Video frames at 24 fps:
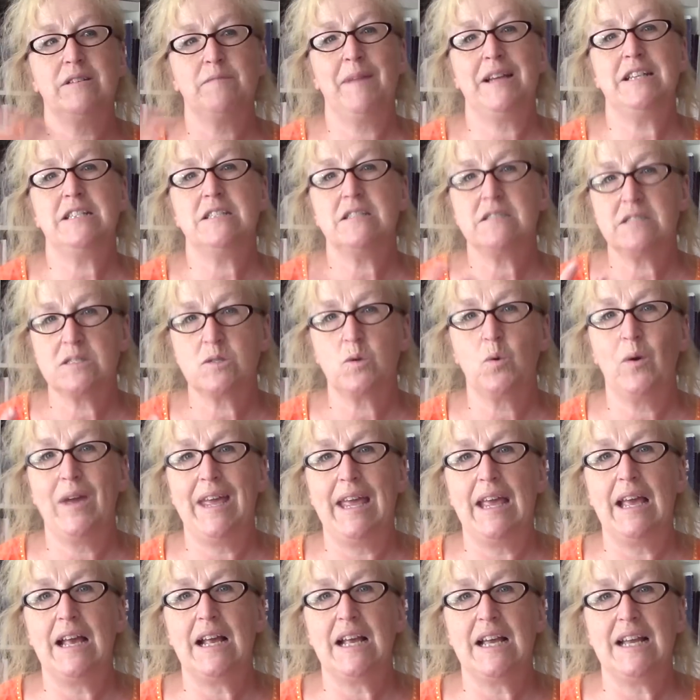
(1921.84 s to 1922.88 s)
meant to
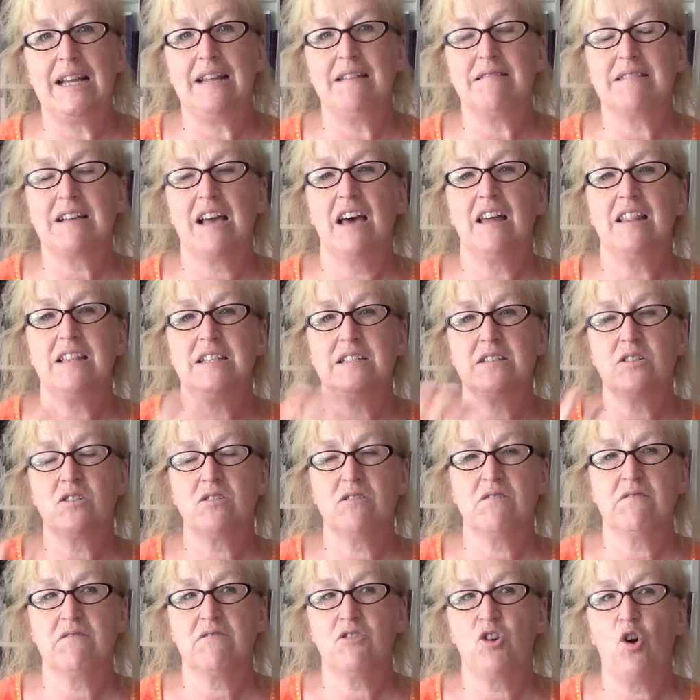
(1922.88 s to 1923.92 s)
squeak, and he would cut this
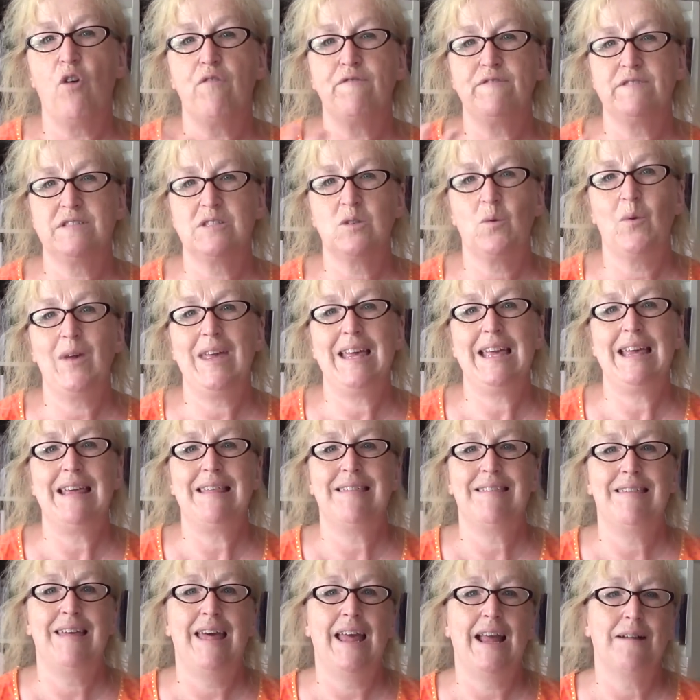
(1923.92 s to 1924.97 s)
cough squeaky
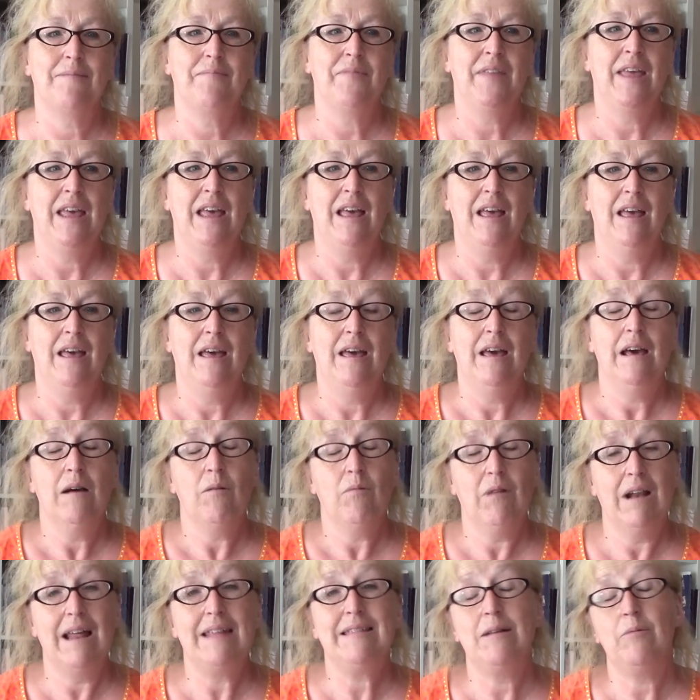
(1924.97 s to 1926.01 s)
thing.
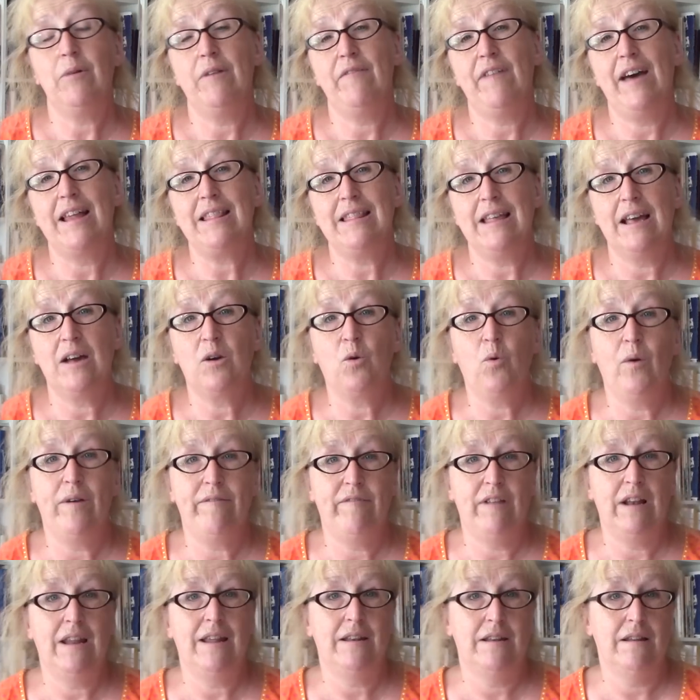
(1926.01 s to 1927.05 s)
Well, I think we've had the
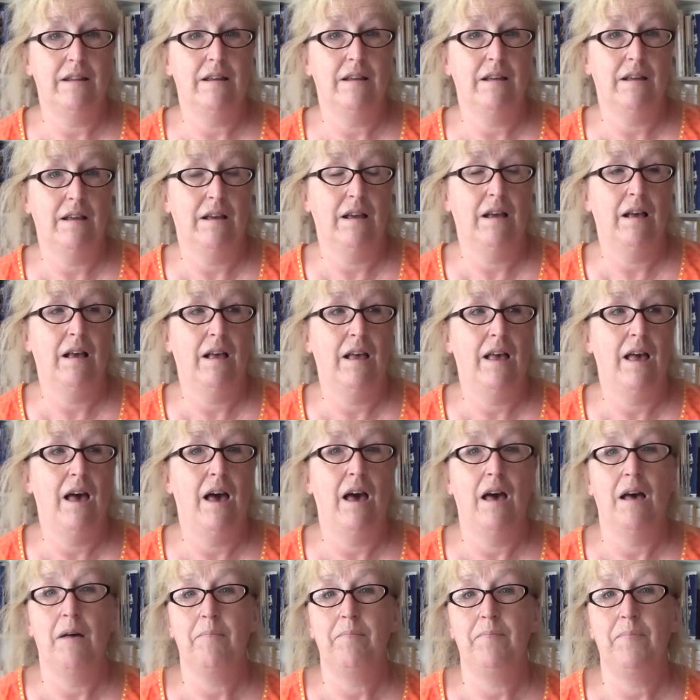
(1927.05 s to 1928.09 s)
equivalent
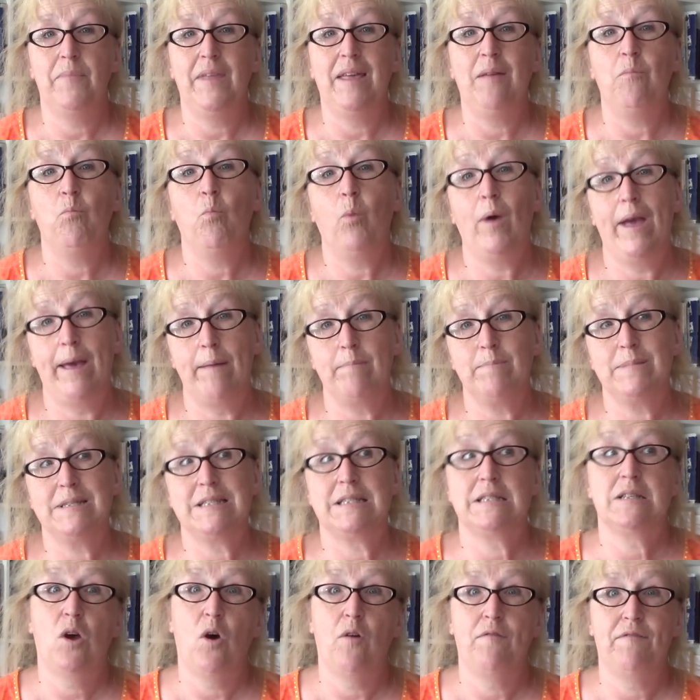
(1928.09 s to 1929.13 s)
in
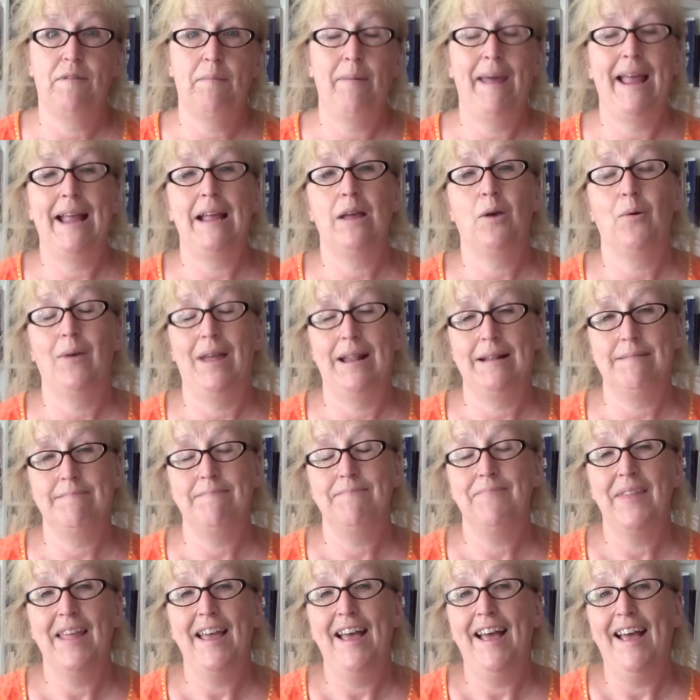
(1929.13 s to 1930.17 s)
whips of the penguin.
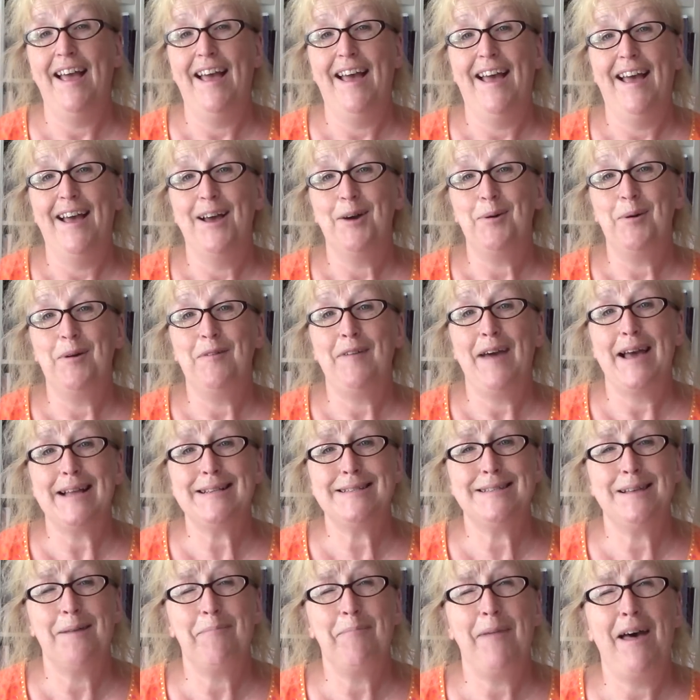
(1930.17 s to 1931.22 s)
We've had
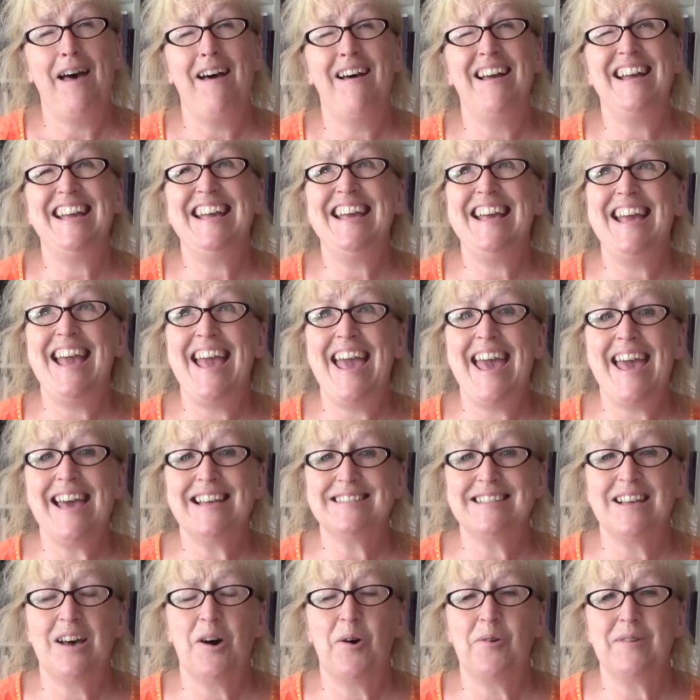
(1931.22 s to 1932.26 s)
some that are
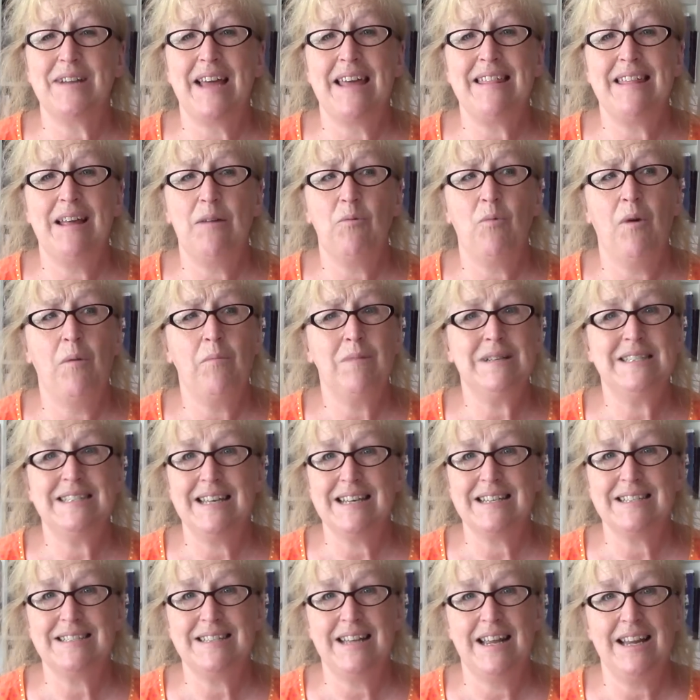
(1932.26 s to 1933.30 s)
years old. I think one was
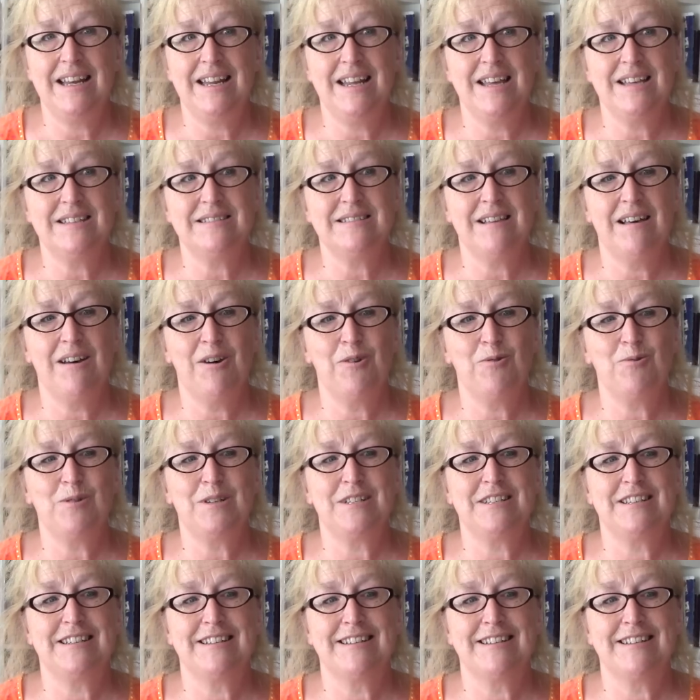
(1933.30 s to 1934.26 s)
16 years old.